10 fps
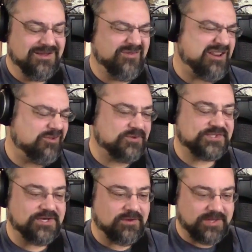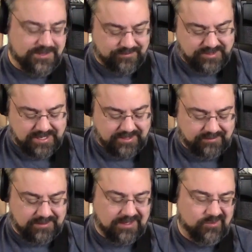We had a little snow the other
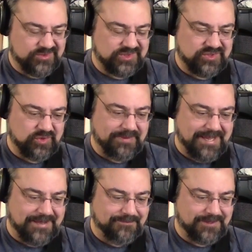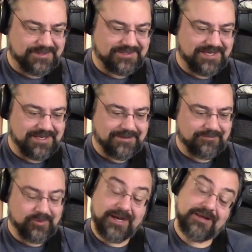night. It wasn't too bad, but
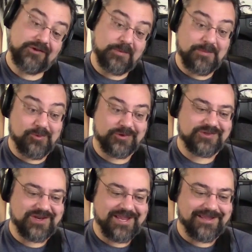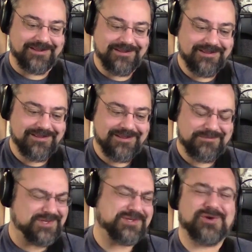we're getting a little bit more today.
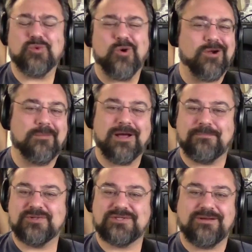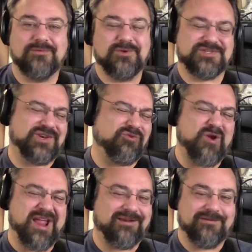But it's going to warm up. It's going to
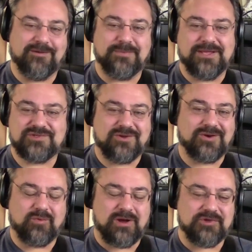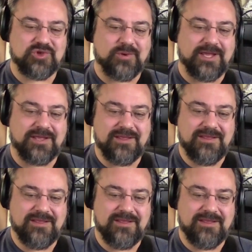rain a little bit. It's all going to wash away.